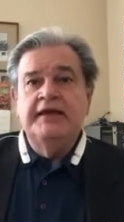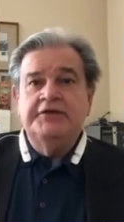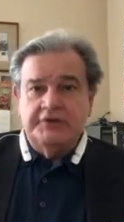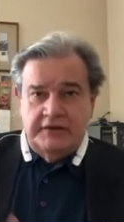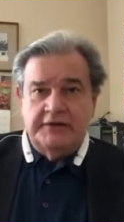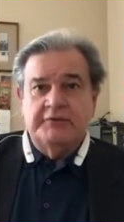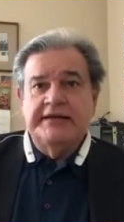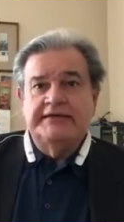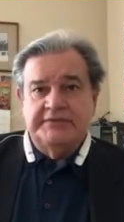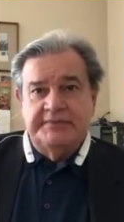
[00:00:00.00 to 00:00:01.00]
you're going to
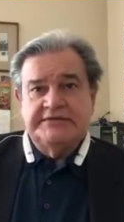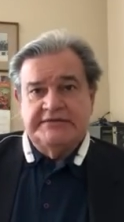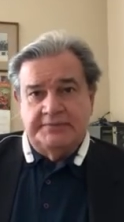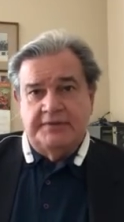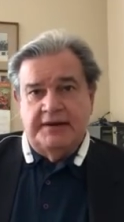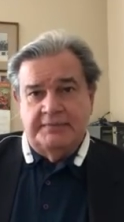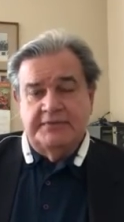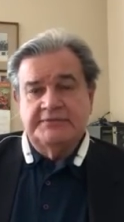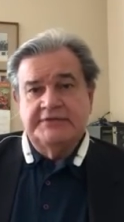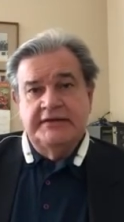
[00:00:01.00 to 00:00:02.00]
create domestic
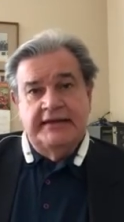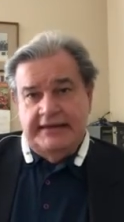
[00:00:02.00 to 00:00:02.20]
problems.